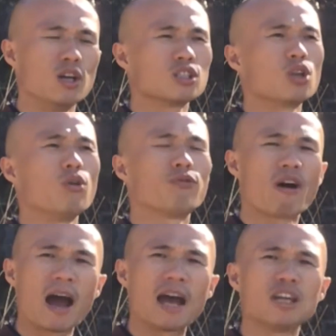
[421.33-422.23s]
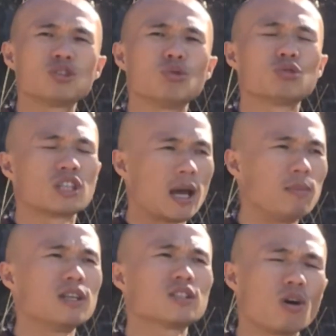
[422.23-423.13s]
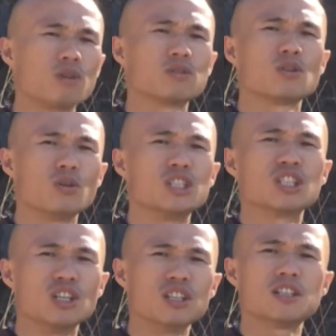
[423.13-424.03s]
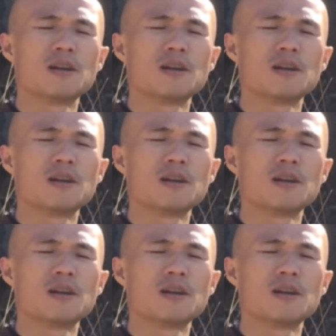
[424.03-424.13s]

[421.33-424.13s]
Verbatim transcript: So 5 to 10 minutes also is good.